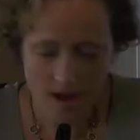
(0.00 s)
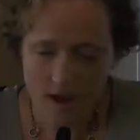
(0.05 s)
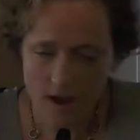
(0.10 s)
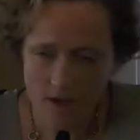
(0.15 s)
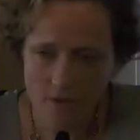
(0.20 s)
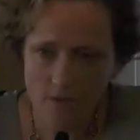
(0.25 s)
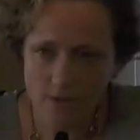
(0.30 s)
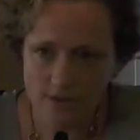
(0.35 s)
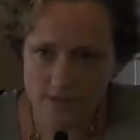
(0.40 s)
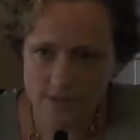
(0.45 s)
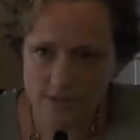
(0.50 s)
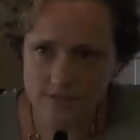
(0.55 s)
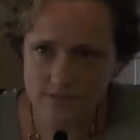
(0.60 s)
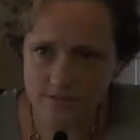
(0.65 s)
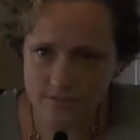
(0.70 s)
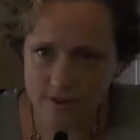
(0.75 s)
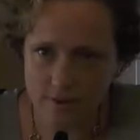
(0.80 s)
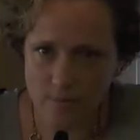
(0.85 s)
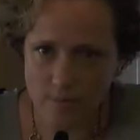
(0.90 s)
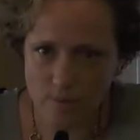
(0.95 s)
I once
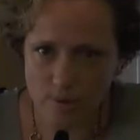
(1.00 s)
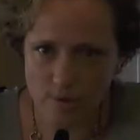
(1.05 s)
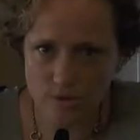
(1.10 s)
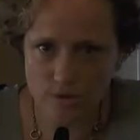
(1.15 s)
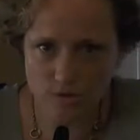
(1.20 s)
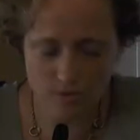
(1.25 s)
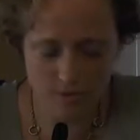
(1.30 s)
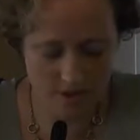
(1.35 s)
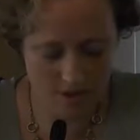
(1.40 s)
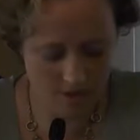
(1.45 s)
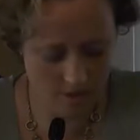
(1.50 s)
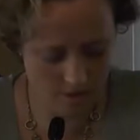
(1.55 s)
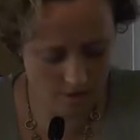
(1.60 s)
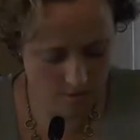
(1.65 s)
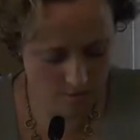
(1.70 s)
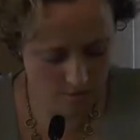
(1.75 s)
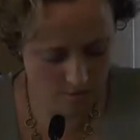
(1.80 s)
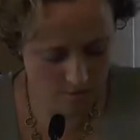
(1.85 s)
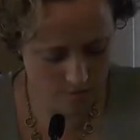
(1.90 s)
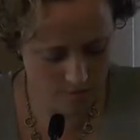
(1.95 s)
fumbled with
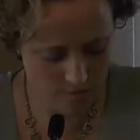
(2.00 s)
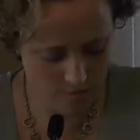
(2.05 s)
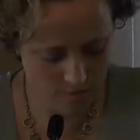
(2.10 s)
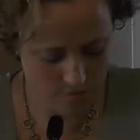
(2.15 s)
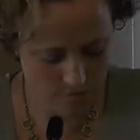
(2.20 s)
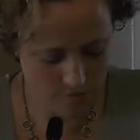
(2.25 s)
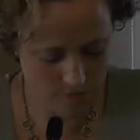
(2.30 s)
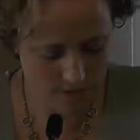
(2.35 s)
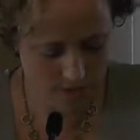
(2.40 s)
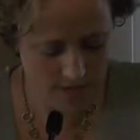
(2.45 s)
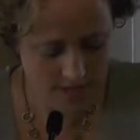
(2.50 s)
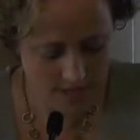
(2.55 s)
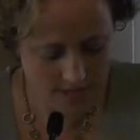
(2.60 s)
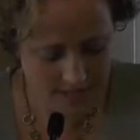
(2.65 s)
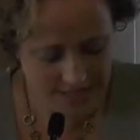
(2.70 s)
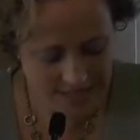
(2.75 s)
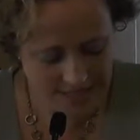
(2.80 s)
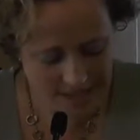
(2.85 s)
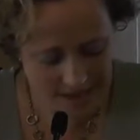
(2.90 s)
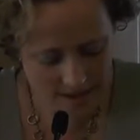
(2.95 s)
you,
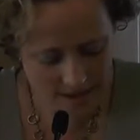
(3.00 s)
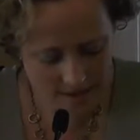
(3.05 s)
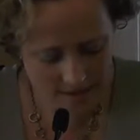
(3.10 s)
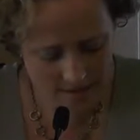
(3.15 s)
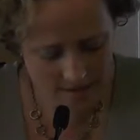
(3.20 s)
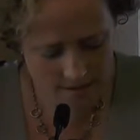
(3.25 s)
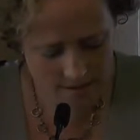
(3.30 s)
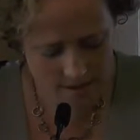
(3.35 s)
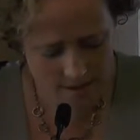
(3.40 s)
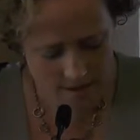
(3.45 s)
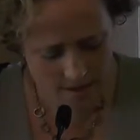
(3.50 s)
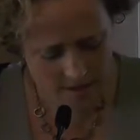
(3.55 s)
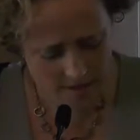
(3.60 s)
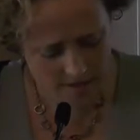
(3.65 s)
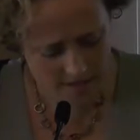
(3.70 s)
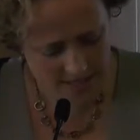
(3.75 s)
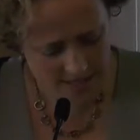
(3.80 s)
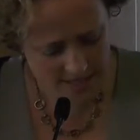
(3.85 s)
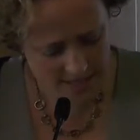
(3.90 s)
stale of the